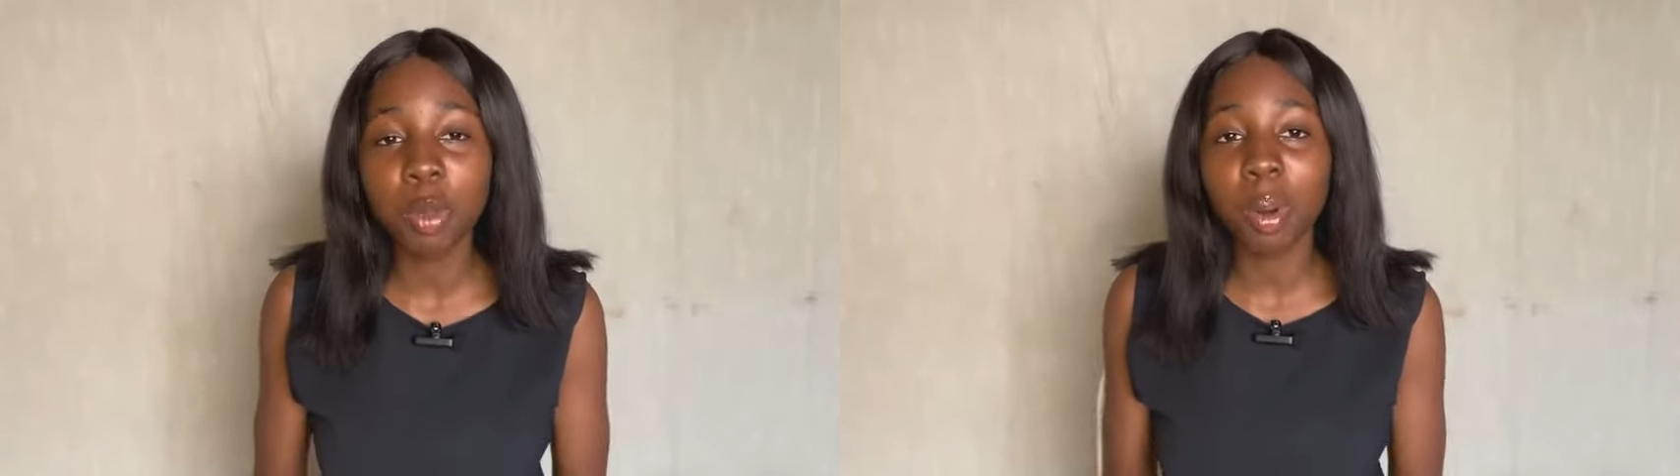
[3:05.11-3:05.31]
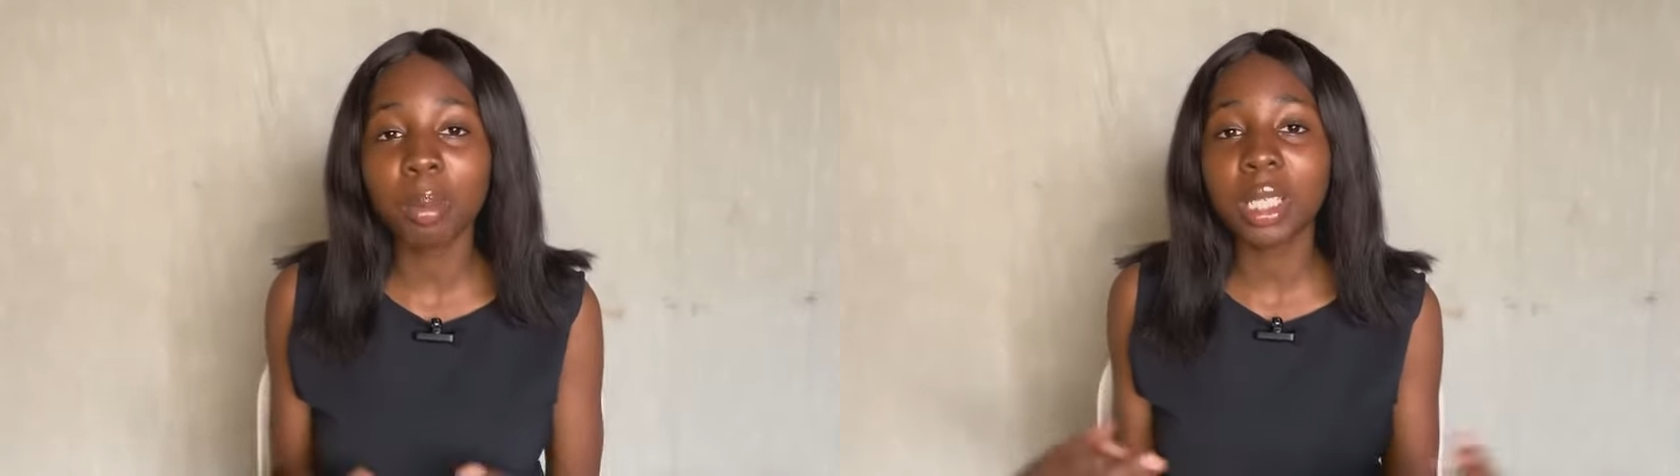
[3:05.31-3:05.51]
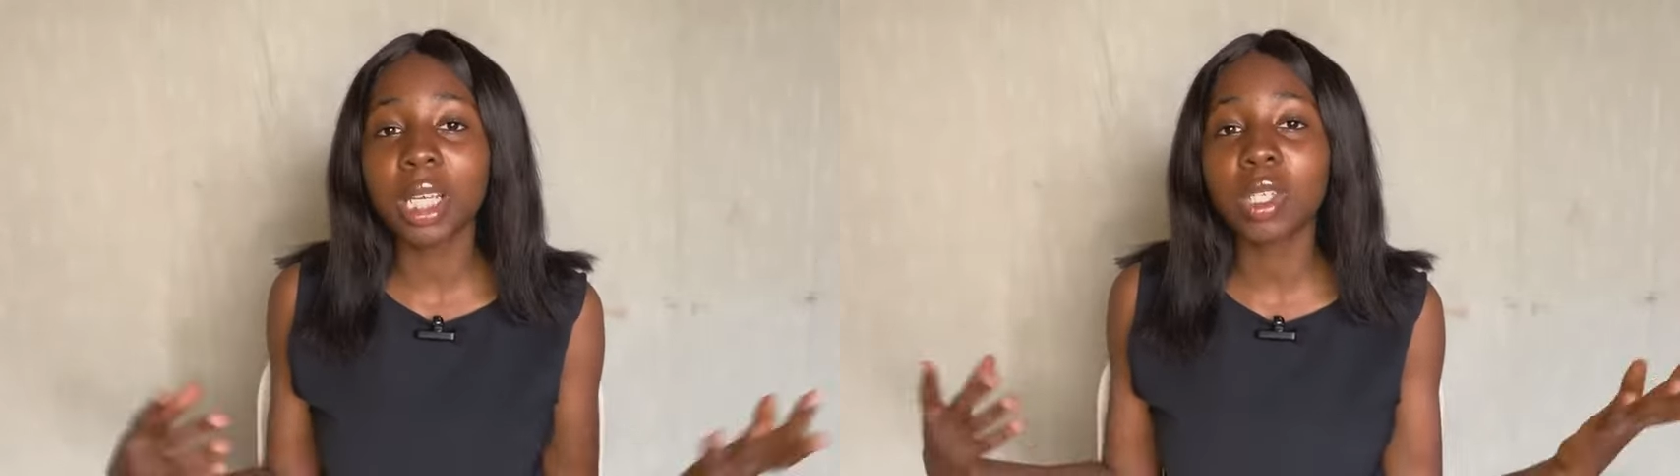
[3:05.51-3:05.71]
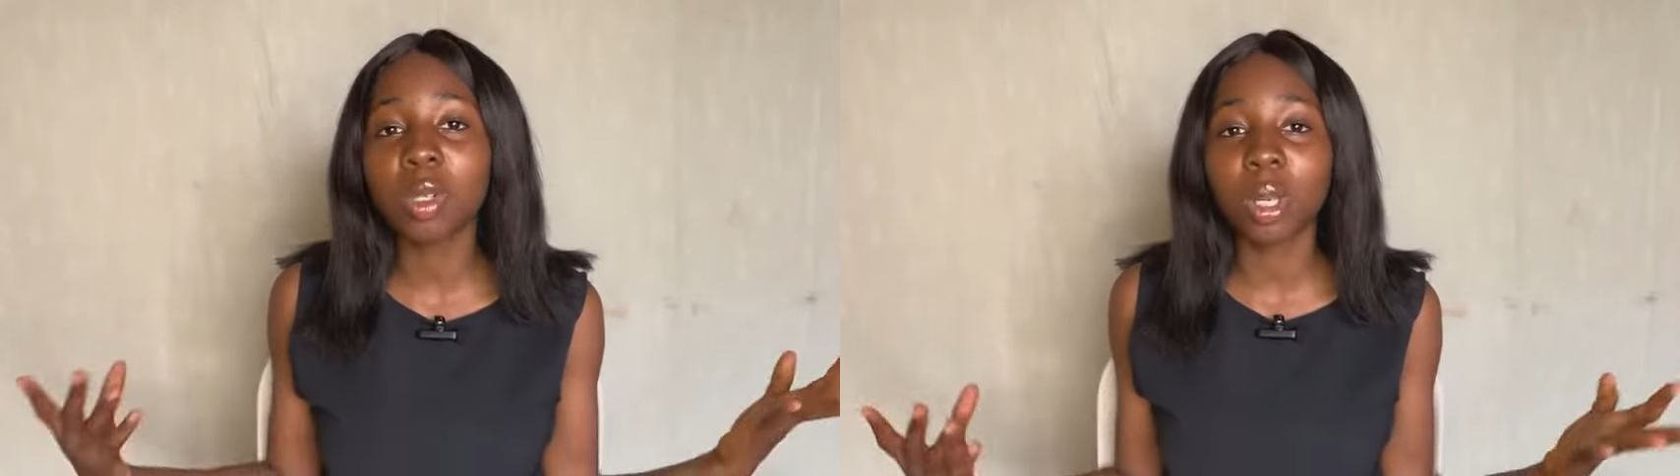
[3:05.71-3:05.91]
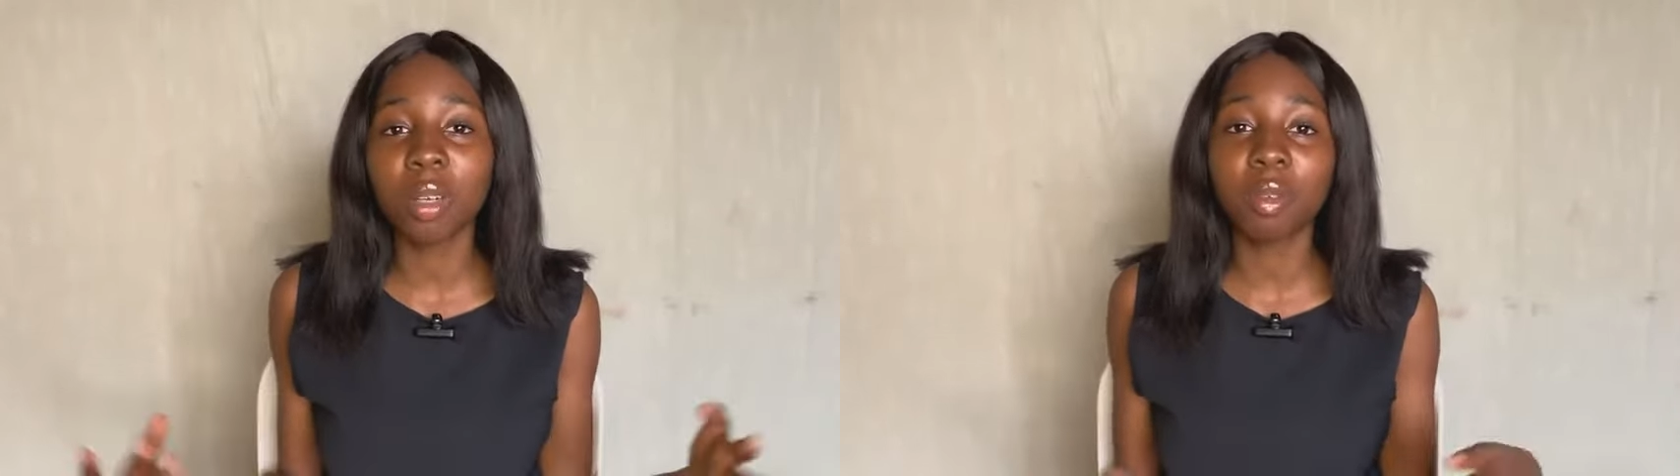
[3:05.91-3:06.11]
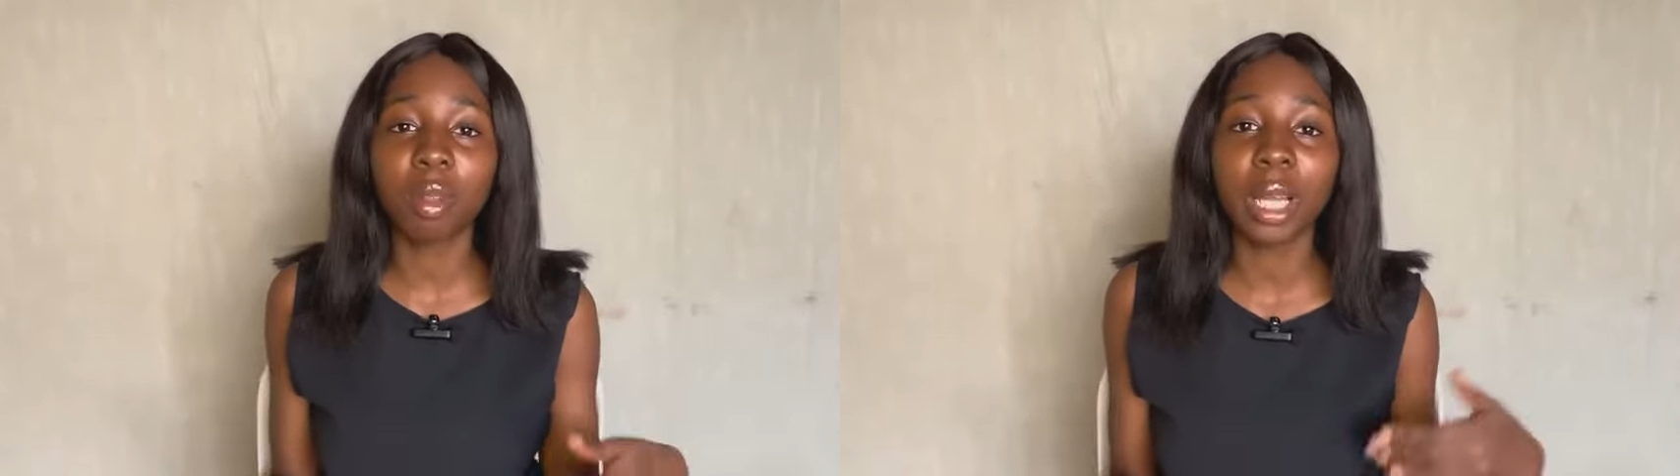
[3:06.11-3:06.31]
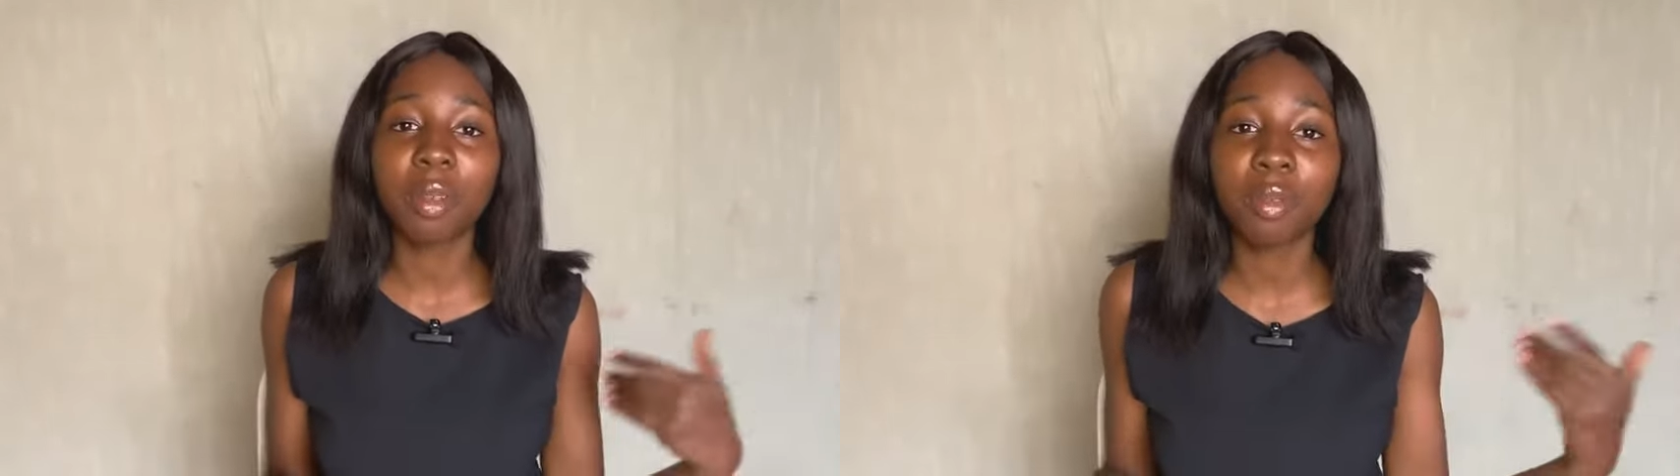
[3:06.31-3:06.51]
you probably get Soole for like